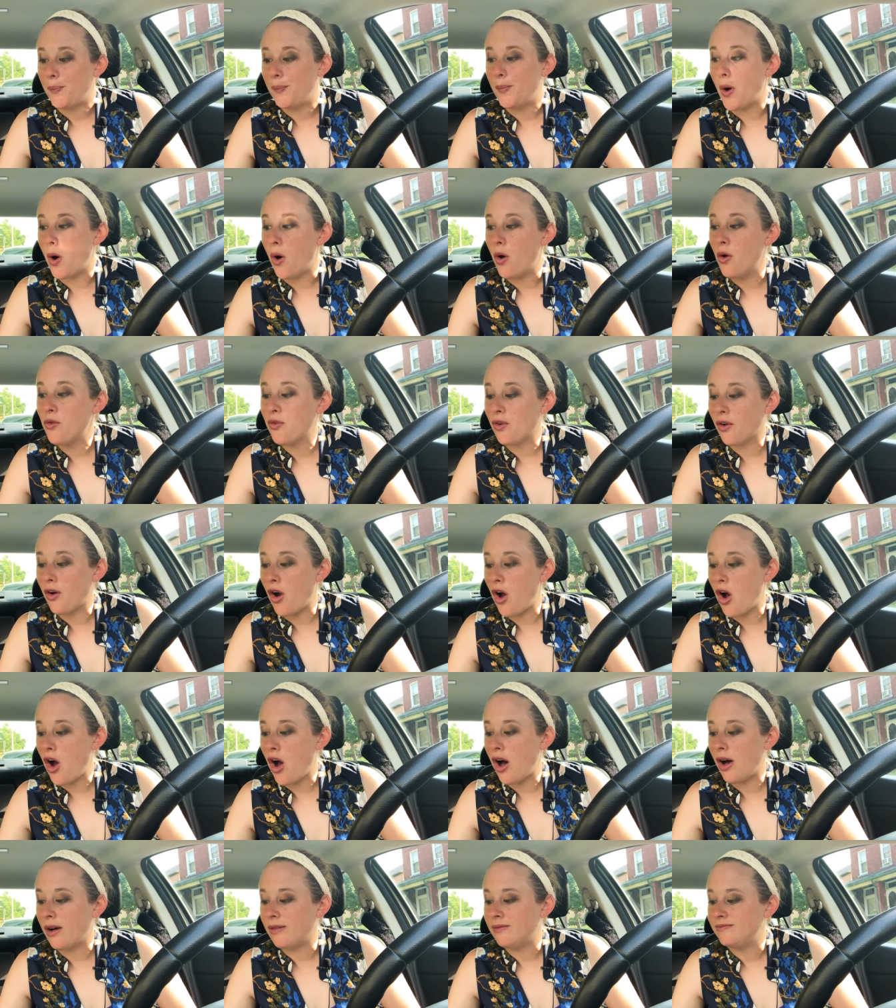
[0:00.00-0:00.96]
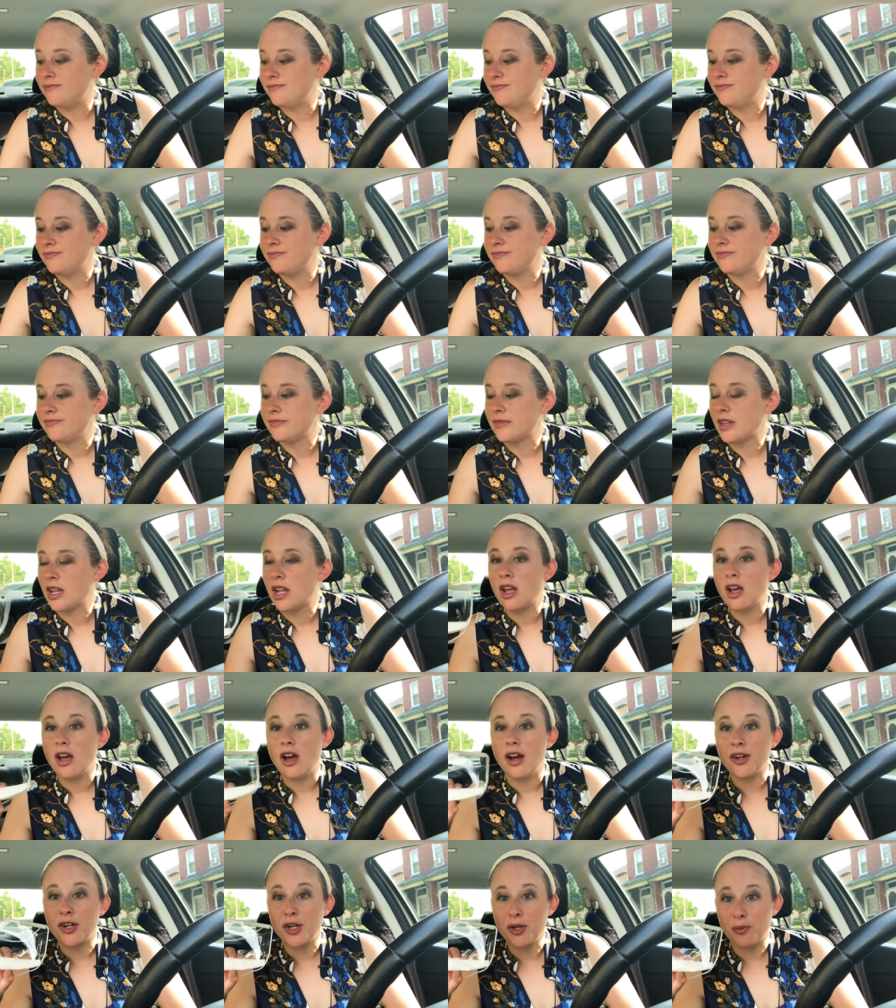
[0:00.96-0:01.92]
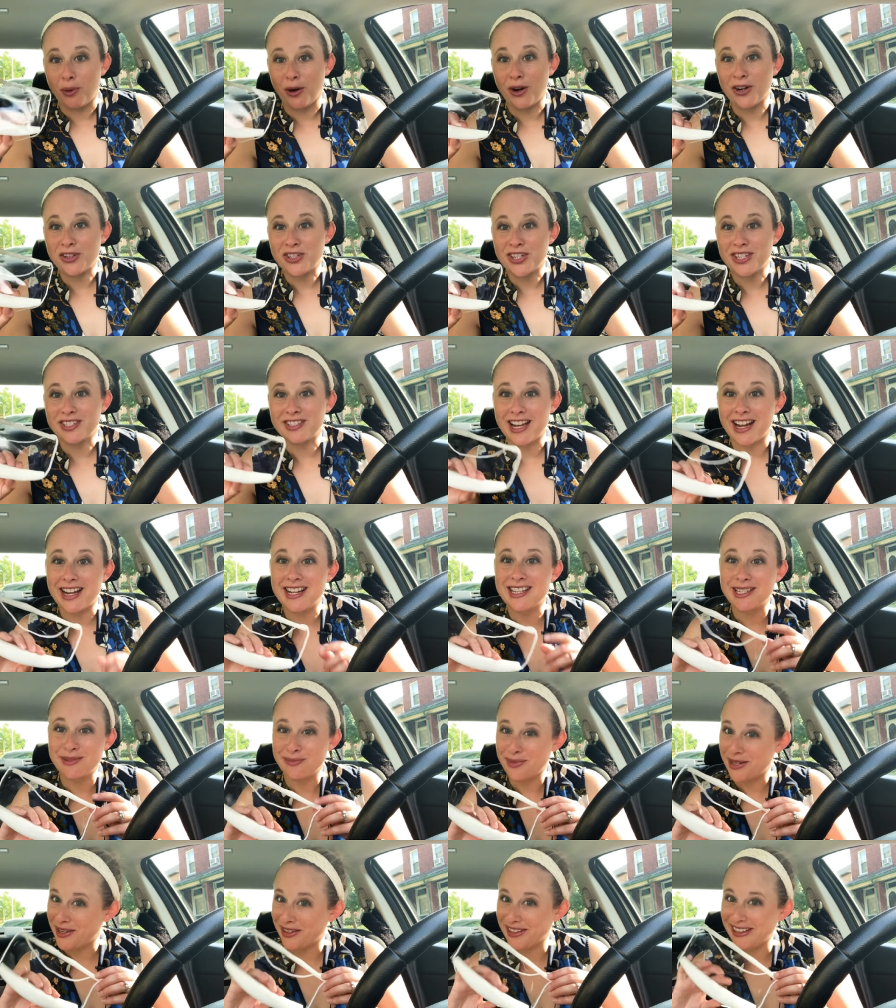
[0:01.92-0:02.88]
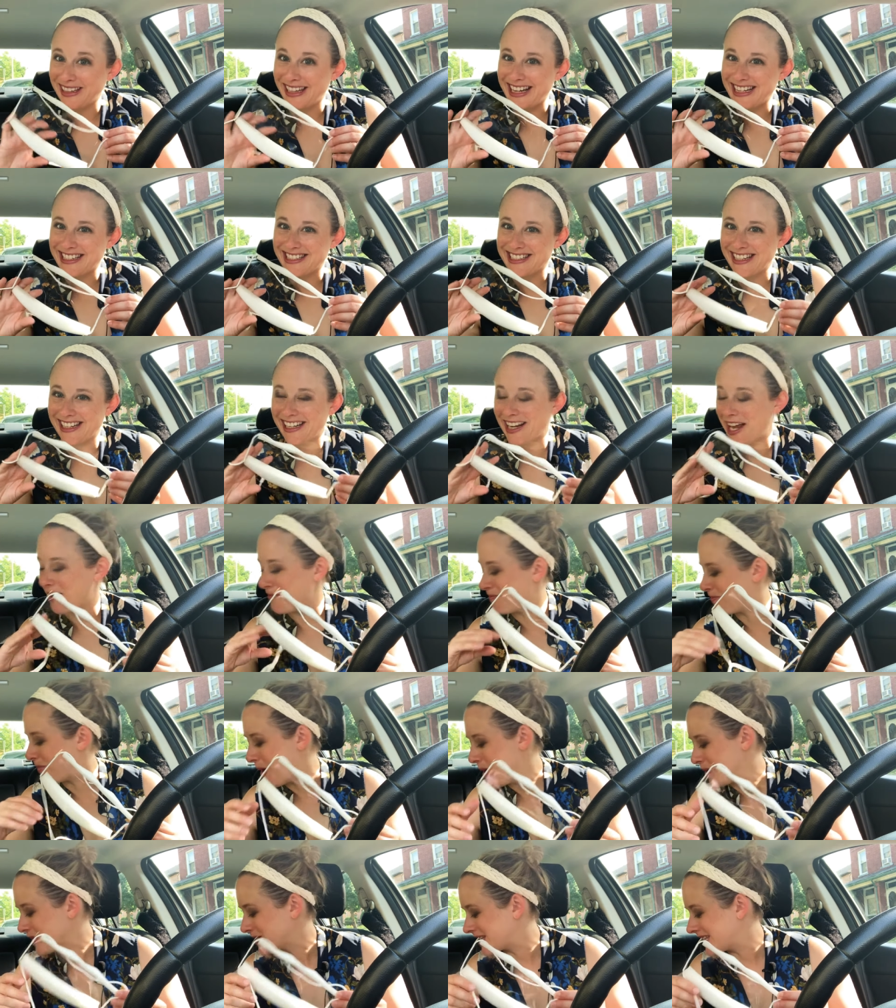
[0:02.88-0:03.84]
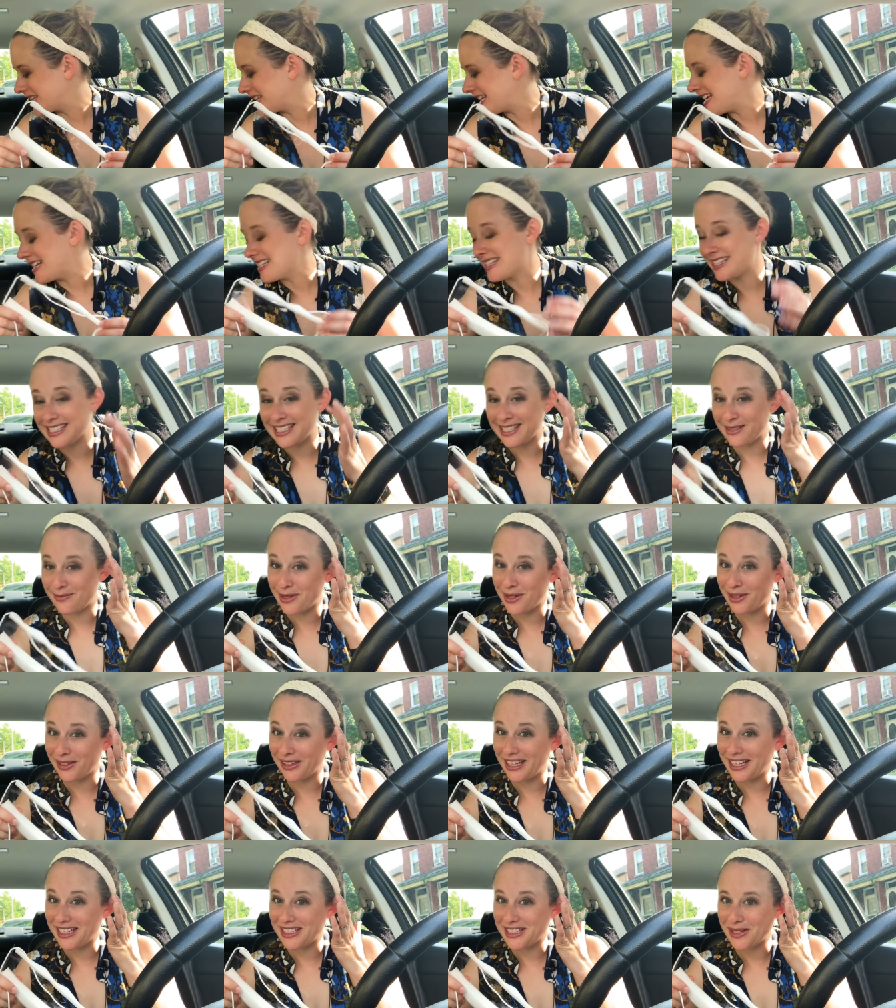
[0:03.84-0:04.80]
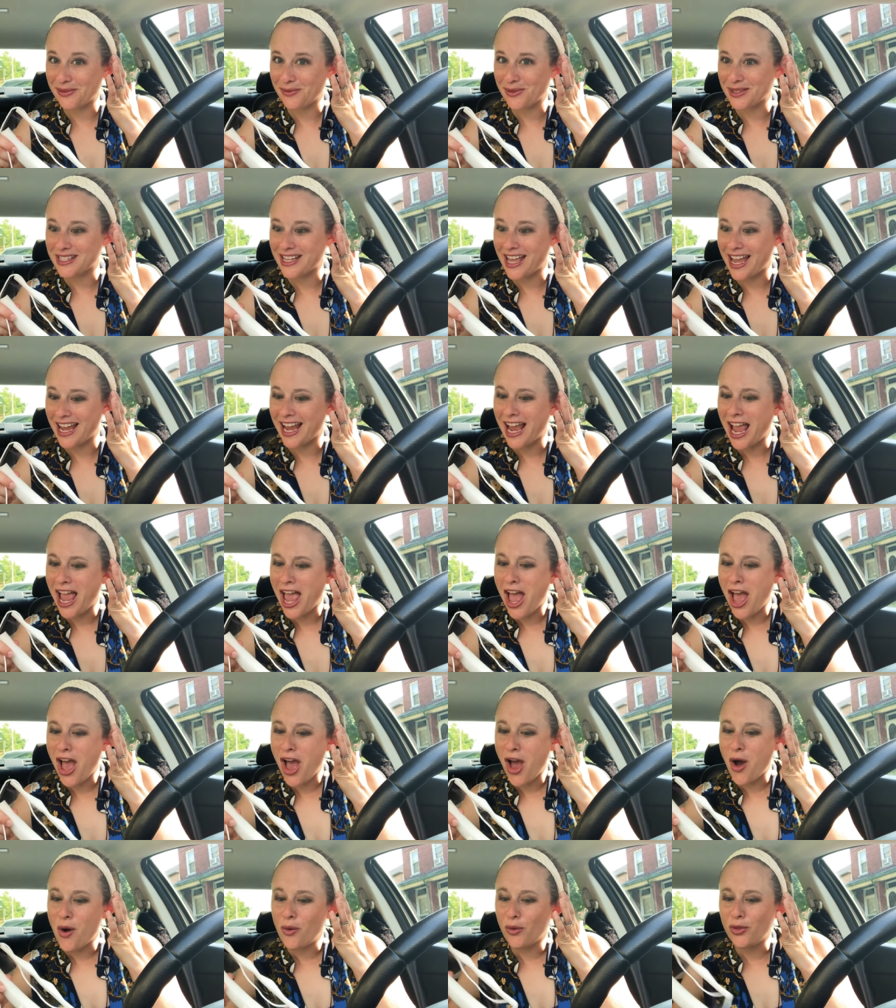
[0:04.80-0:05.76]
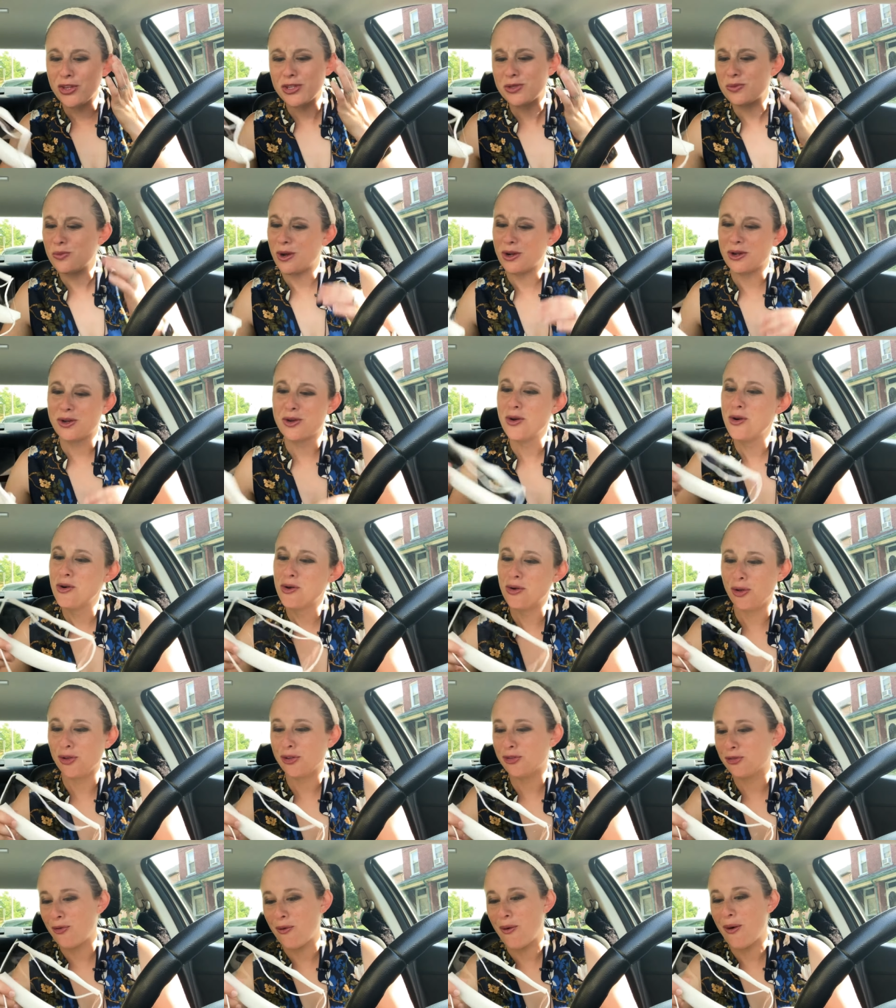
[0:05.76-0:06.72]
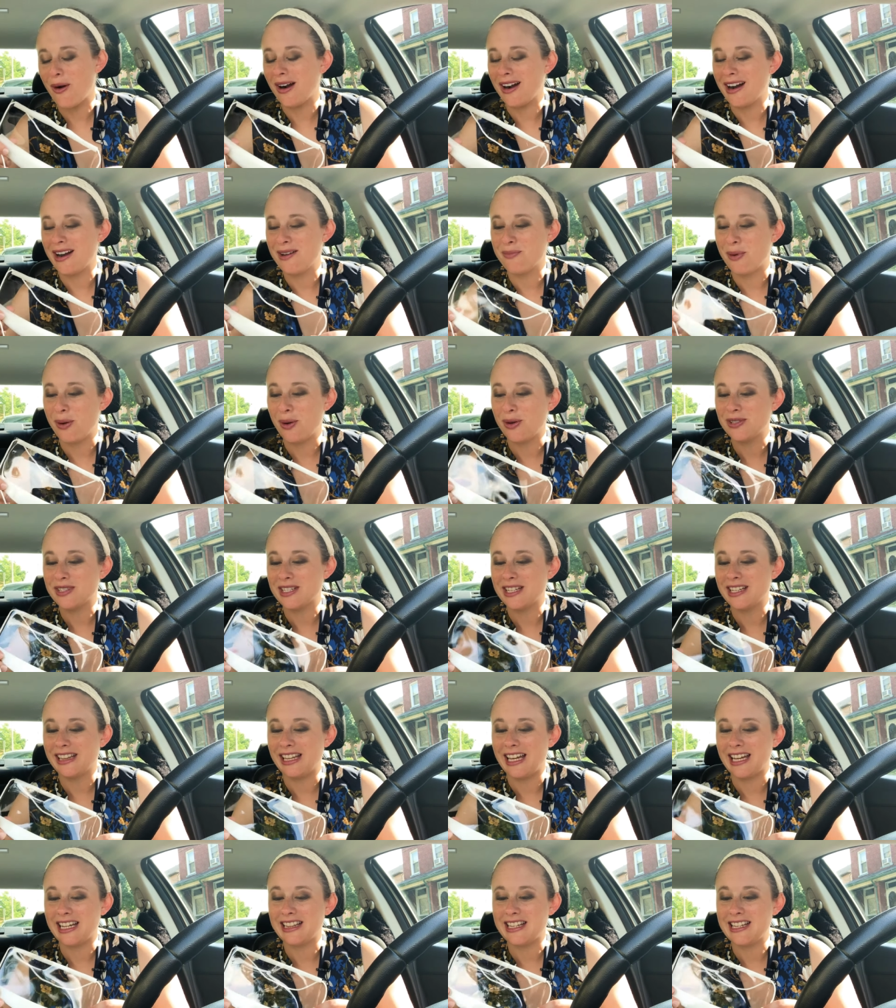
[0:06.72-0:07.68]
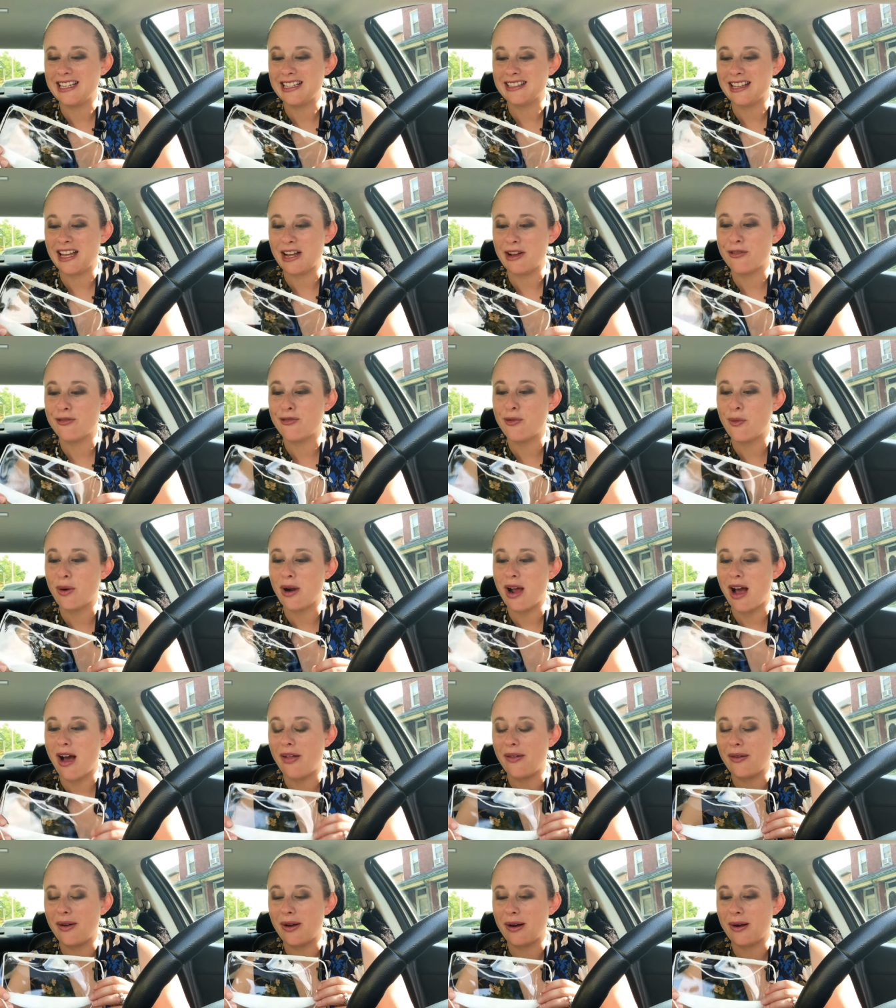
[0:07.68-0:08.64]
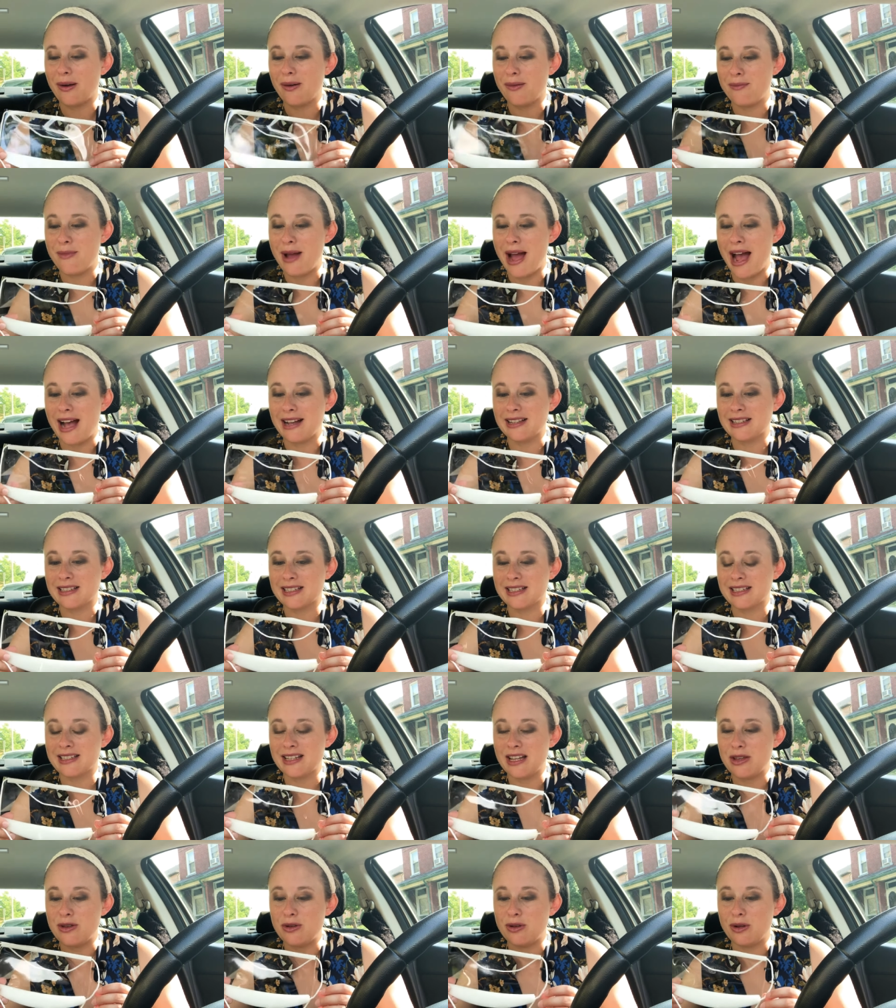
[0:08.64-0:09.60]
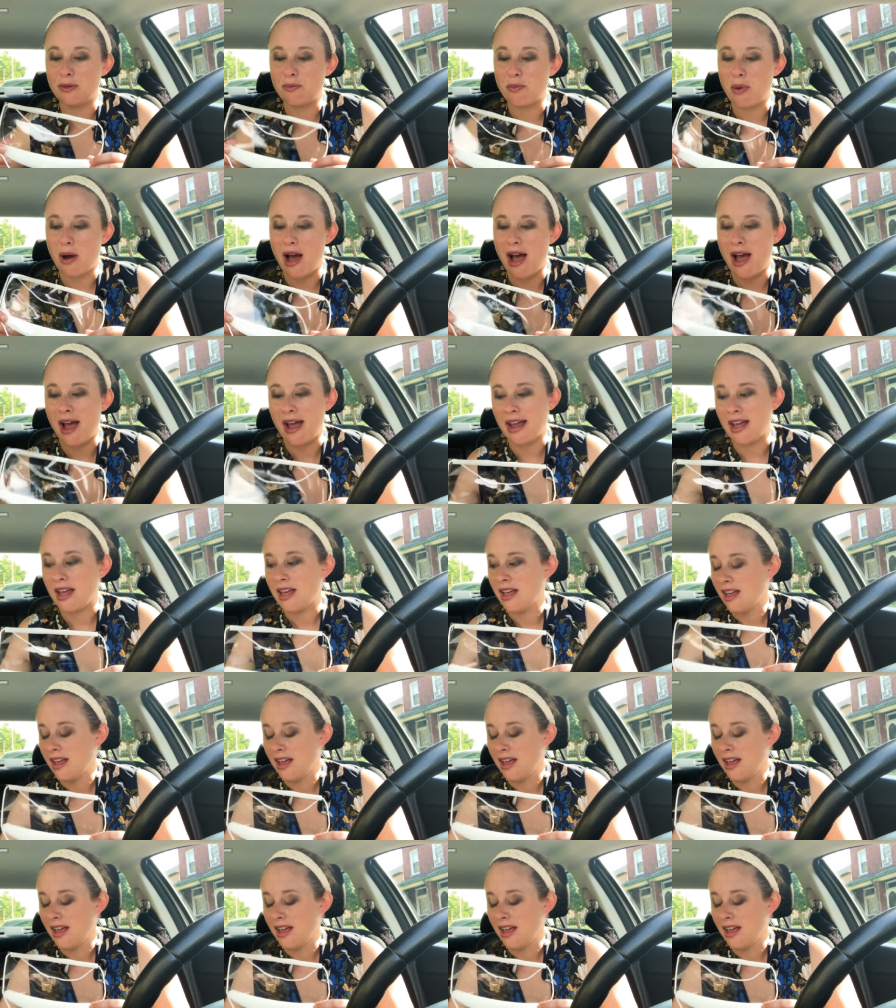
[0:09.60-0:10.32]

overall, a good purchase. I had somebody on LinkedIn, I posted these, and somebody on LinkedIn was like, well, this is what Google's for, and posted like these like $4 masks that you could buy.